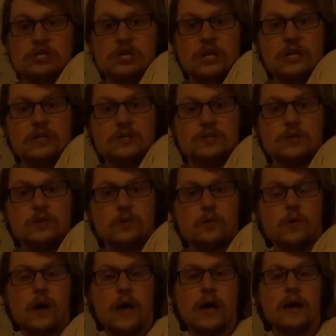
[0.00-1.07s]
it
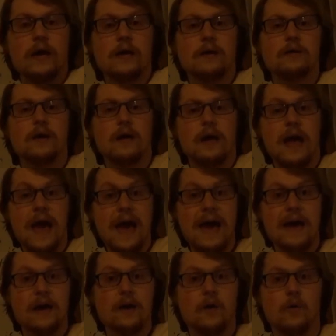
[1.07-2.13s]
into an
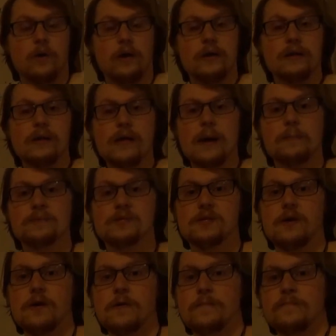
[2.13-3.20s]
egg or an
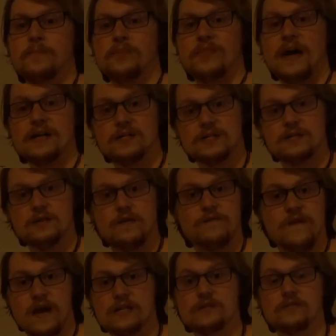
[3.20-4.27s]
ellipse, that's
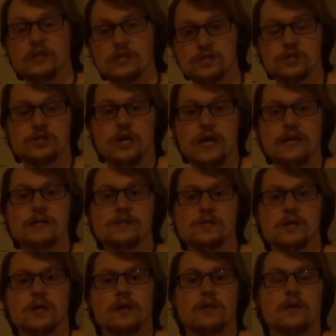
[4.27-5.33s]
effectively
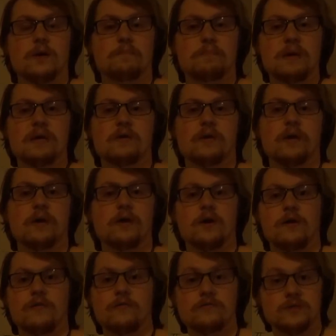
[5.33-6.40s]
changing the period
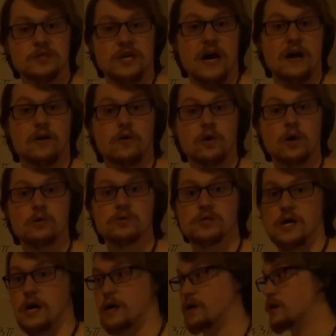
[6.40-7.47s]
of sine or
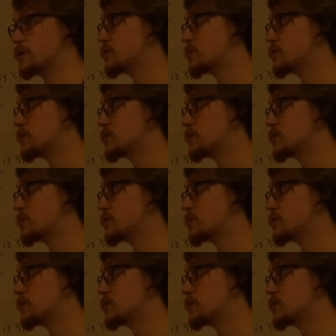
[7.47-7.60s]
cosine. And